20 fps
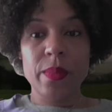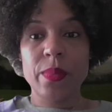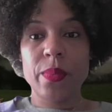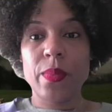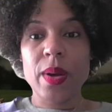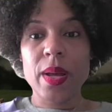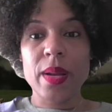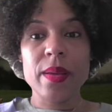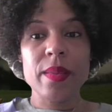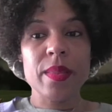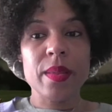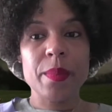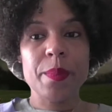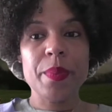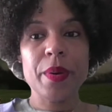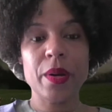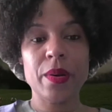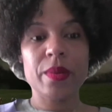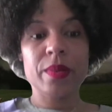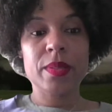One of the
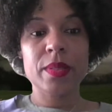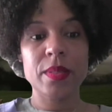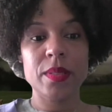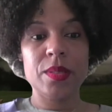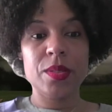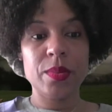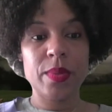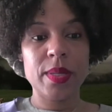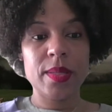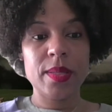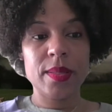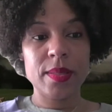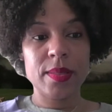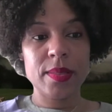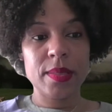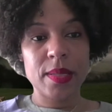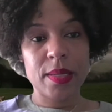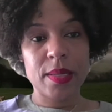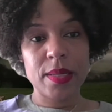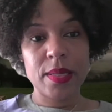perks to joining
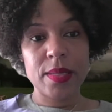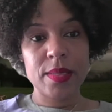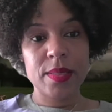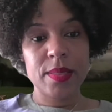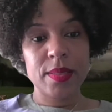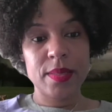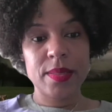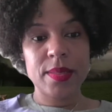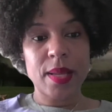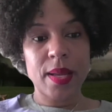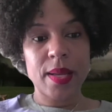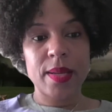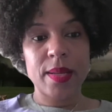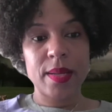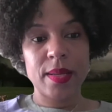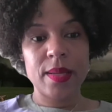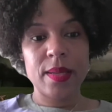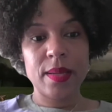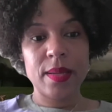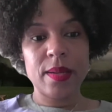this lineage
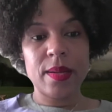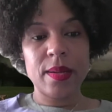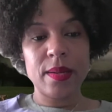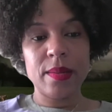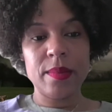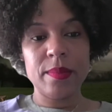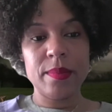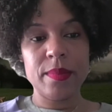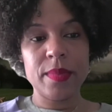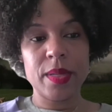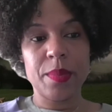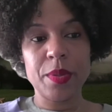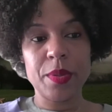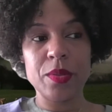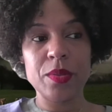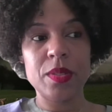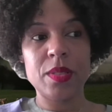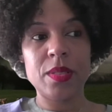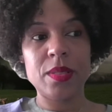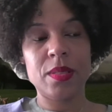society,
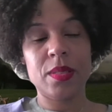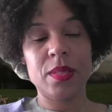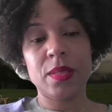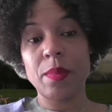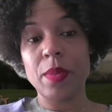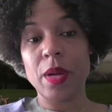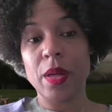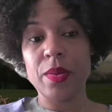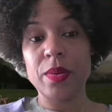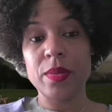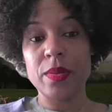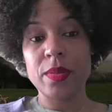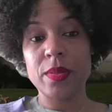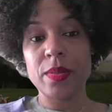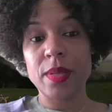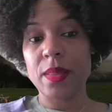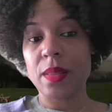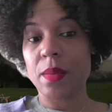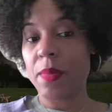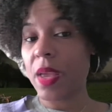opposed to some others
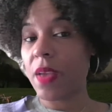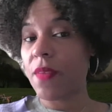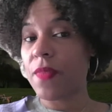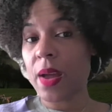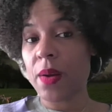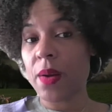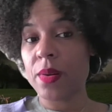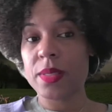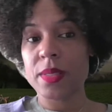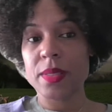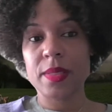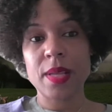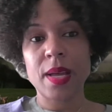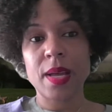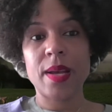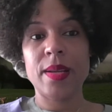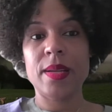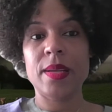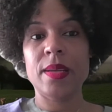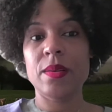like the Mayflower
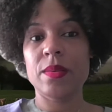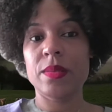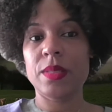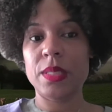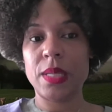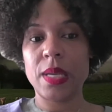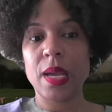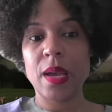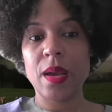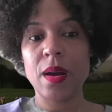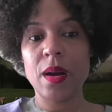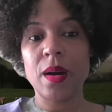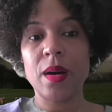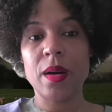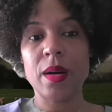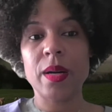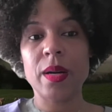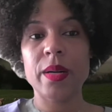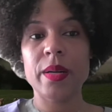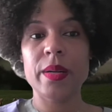Society or
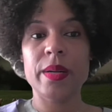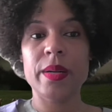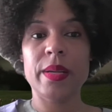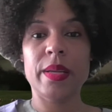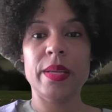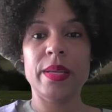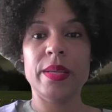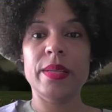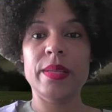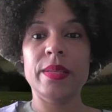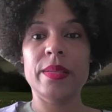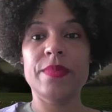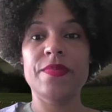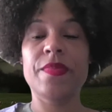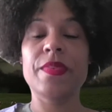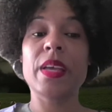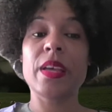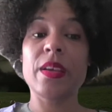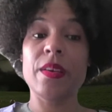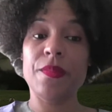DAR,
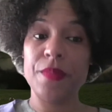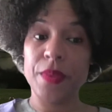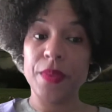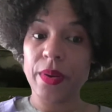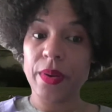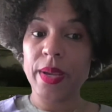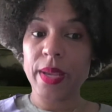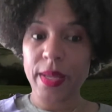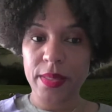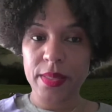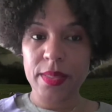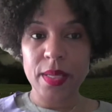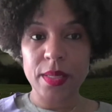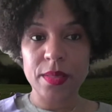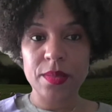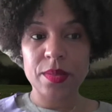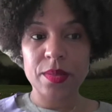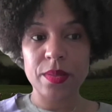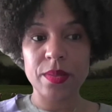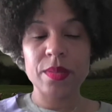if your
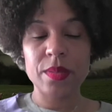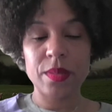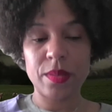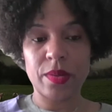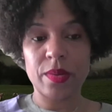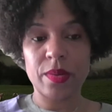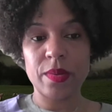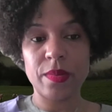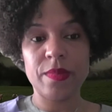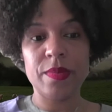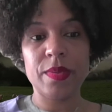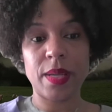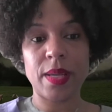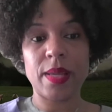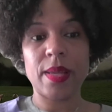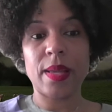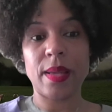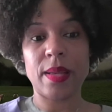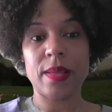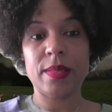ancestor served
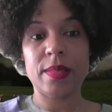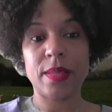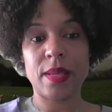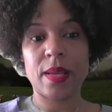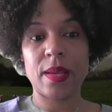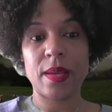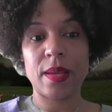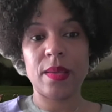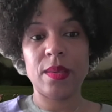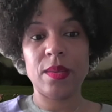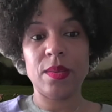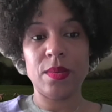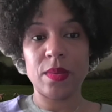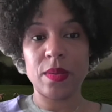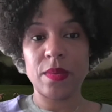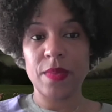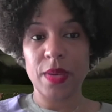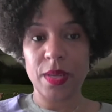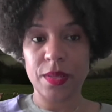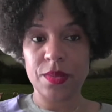as a
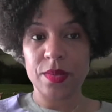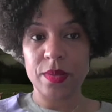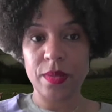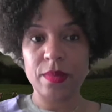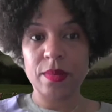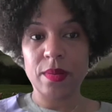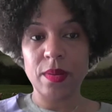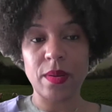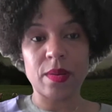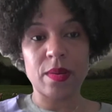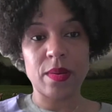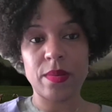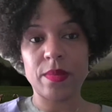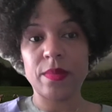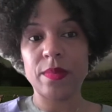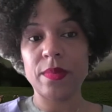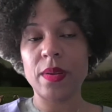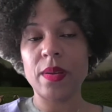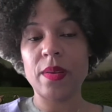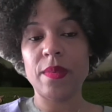Union veteran
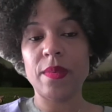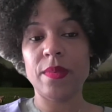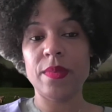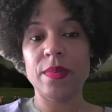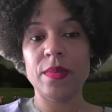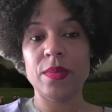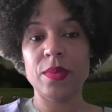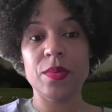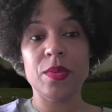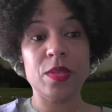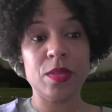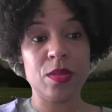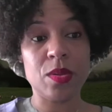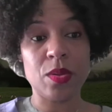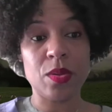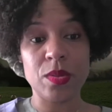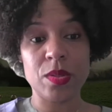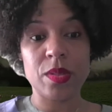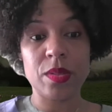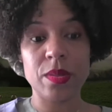or a Union
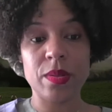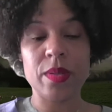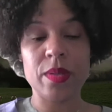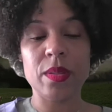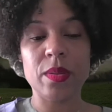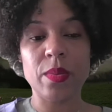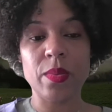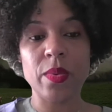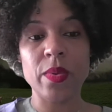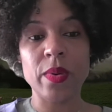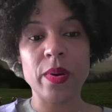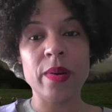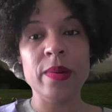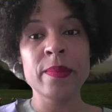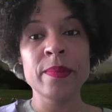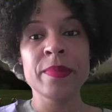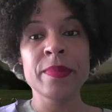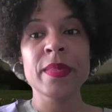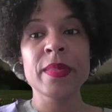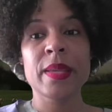soldier during the war,
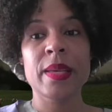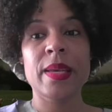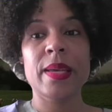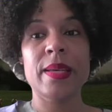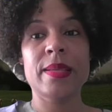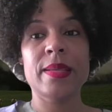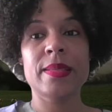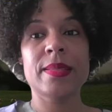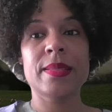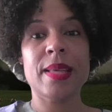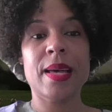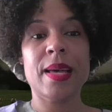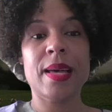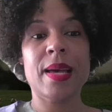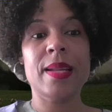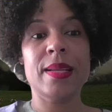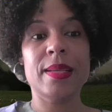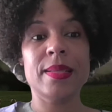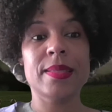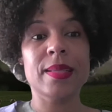is
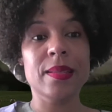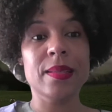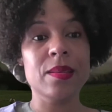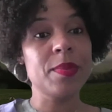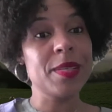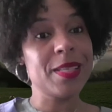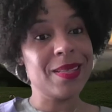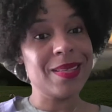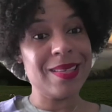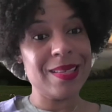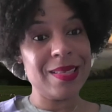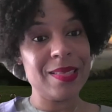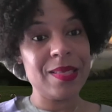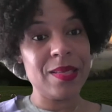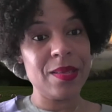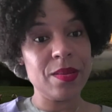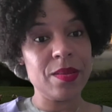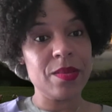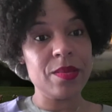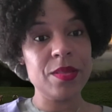that it's a little bit
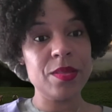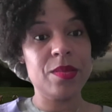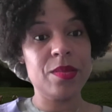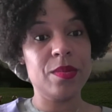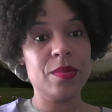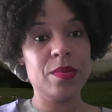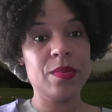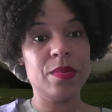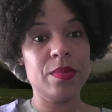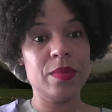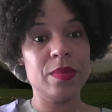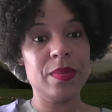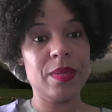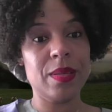easier to